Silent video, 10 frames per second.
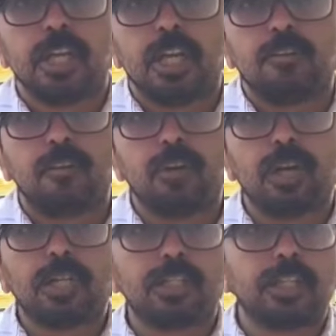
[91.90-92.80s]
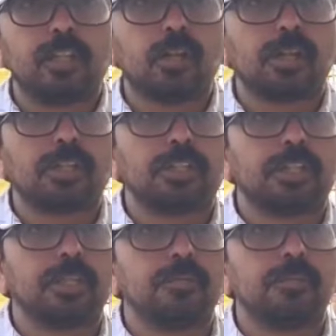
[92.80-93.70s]
If you look at the three-quarter
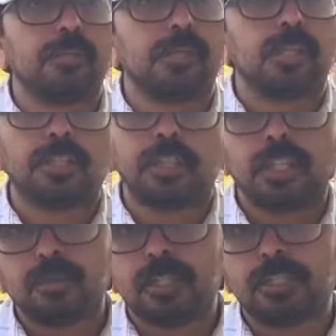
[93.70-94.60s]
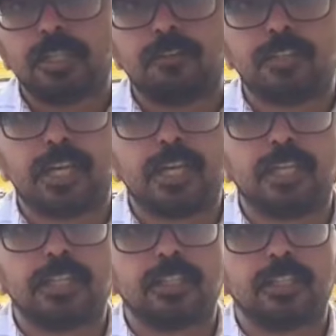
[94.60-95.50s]
seam, the seam itself is angled.